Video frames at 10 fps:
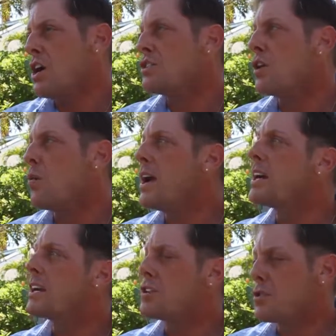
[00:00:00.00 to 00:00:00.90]
So we
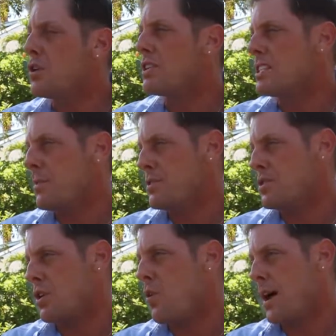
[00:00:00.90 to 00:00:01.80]
can control the
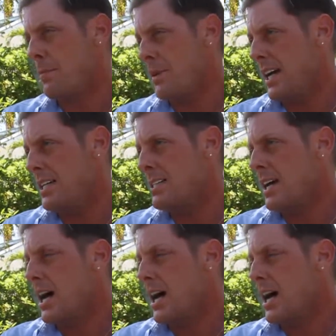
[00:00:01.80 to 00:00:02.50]
temperature quite a bit.